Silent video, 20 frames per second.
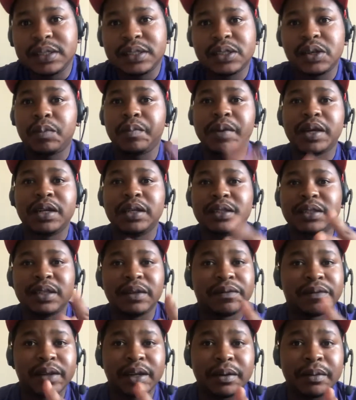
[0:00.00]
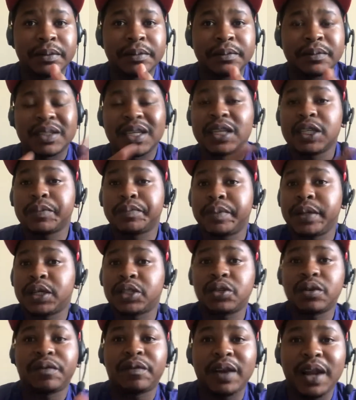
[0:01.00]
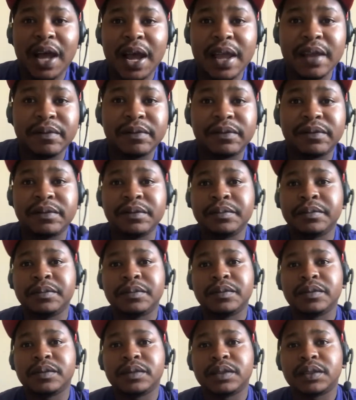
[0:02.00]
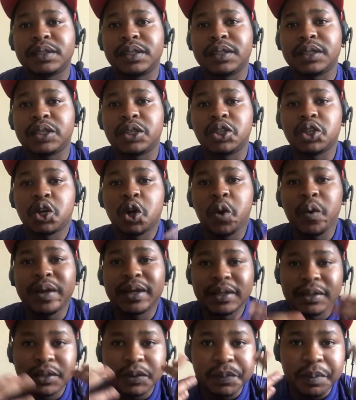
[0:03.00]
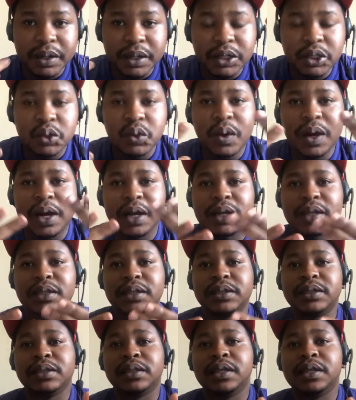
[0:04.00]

so many different aspects of life, growing spiritually,